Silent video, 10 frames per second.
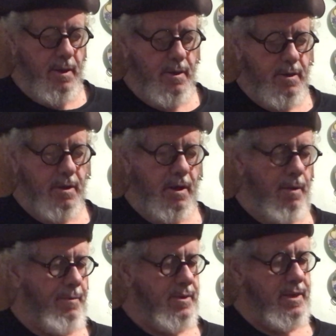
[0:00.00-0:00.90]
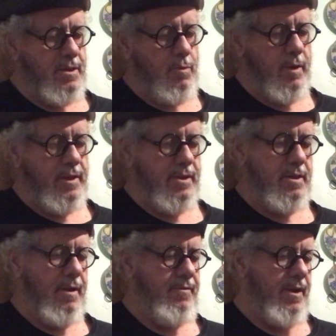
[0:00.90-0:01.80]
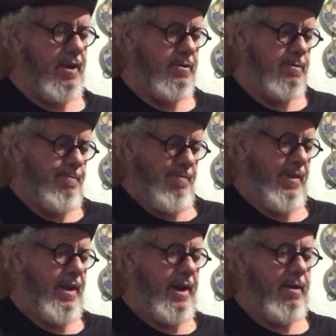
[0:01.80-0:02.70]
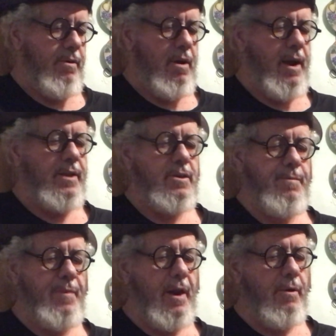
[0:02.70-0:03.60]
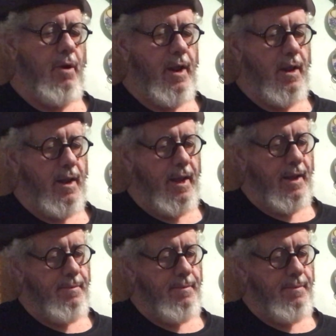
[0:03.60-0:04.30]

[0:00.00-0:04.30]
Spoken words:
So, because this is what this stuff does. It air dries. Air dry clay.